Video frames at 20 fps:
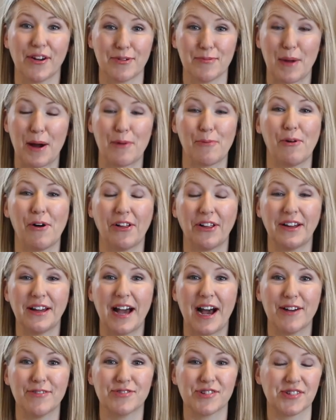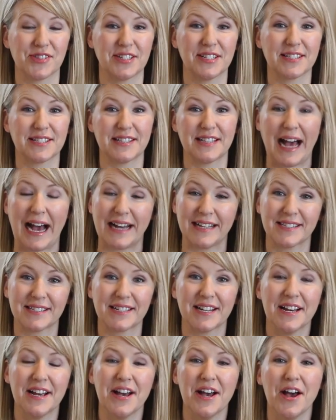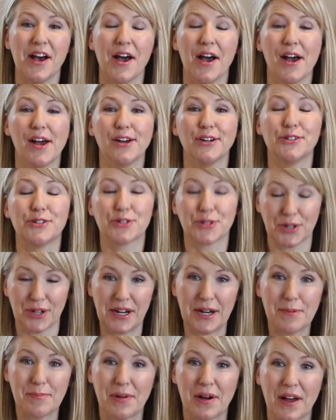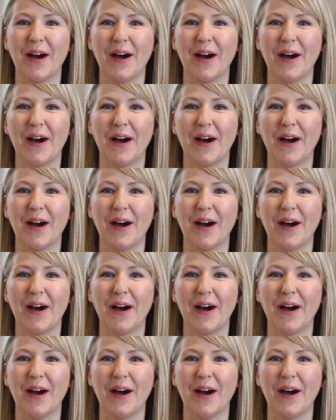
out of my wallet after this last trip.